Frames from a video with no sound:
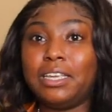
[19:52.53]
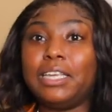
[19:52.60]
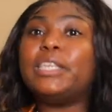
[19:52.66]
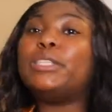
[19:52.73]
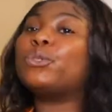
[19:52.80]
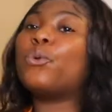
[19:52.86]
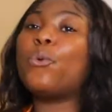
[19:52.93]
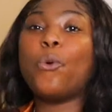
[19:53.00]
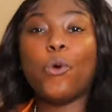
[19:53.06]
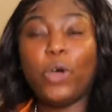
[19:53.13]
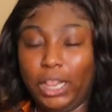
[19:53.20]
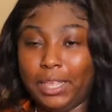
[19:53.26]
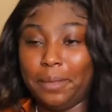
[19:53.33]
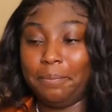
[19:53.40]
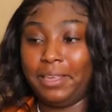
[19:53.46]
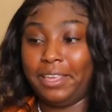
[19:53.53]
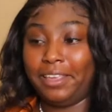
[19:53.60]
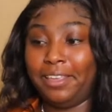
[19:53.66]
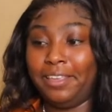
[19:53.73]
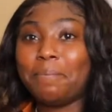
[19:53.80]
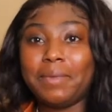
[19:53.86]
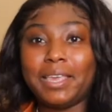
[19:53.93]
It's calling
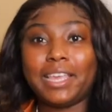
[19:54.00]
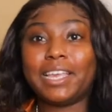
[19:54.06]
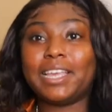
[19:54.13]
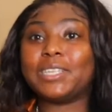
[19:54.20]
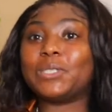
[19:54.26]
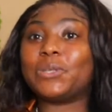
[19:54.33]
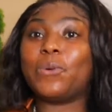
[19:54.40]
me. It's